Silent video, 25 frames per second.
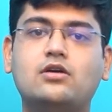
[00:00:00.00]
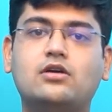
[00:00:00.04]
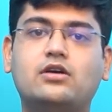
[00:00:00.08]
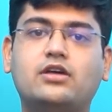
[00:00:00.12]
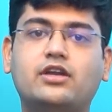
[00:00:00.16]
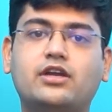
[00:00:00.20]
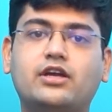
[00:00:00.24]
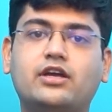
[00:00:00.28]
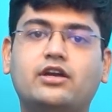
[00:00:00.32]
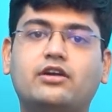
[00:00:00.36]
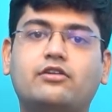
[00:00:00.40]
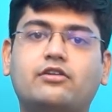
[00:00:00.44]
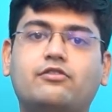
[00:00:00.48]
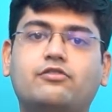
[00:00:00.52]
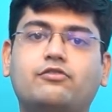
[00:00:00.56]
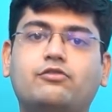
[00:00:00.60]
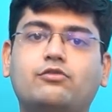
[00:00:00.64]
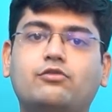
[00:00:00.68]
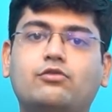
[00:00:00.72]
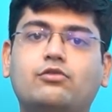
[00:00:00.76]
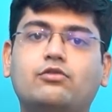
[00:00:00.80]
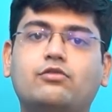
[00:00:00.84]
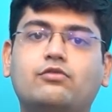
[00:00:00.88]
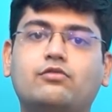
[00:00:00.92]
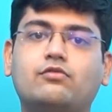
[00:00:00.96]
create
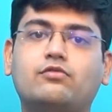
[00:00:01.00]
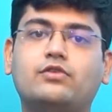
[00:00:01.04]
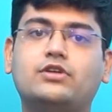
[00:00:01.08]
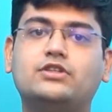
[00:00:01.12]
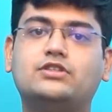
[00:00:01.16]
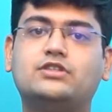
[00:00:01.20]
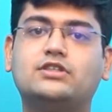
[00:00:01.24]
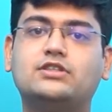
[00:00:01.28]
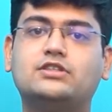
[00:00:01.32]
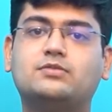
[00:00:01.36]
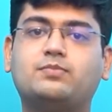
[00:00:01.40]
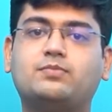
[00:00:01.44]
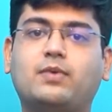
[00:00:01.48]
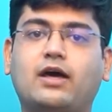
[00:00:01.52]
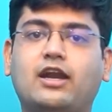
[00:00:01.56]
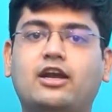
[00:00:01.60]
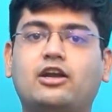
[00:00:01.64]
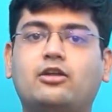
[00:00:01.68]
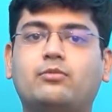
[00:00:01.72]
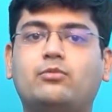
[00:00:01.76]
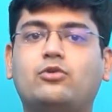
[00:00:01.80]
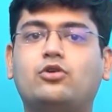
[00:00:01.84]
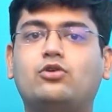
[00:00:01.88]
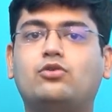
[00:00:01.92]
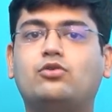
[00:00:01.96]
food which is
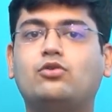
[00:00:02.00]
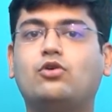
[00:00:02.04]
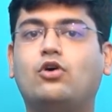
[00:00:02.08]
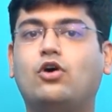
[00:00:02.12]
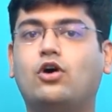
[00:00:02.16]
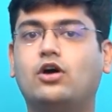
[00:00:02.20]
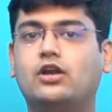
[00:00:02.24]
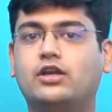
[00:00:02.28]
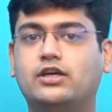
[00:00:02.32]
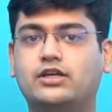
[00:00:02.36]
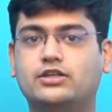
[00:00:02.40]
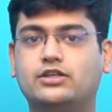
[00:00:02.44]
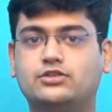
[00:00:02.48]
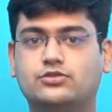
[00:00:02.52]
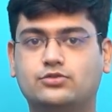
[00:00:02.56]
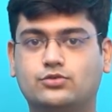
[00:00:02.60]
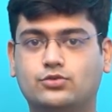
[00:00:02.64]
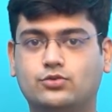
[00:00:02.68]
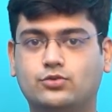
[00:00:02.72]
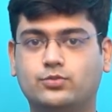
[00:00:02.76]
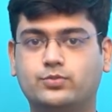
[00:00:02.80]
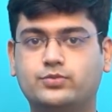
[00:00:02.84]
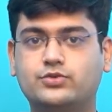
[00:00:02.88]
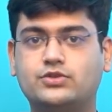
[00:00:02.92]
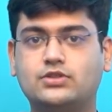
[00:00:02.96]
palatable to all age
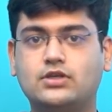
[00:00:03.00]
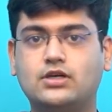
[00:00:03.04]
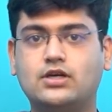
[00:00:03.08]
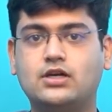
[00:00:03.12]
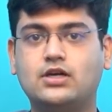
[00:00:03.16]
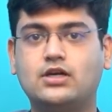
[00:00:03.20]
groups.